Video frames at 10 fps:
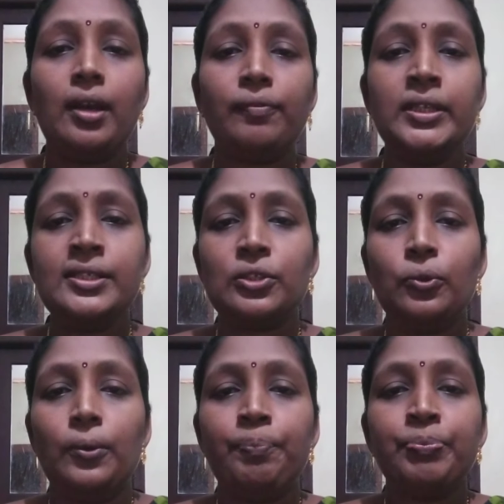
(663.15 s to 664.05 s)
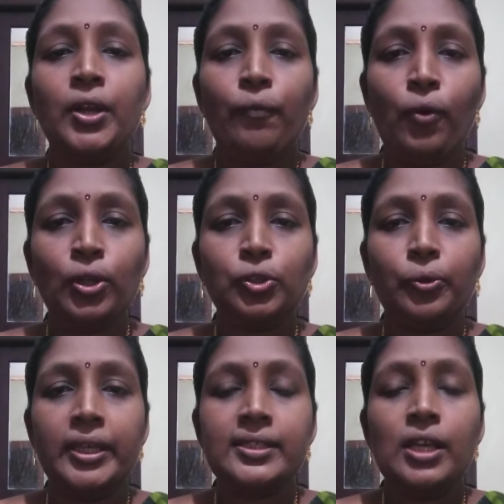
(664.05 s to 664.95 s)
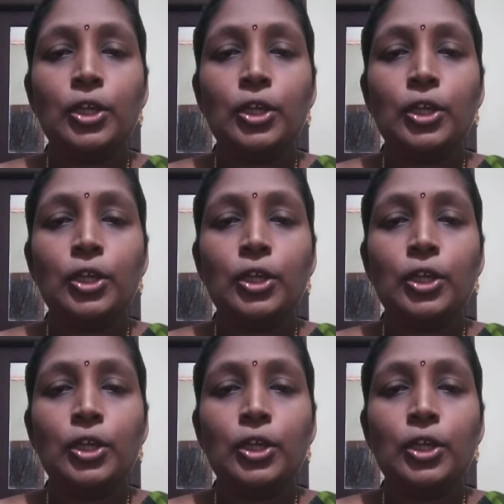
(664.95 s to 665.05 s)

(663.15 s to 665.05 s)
of the school. Fourth one is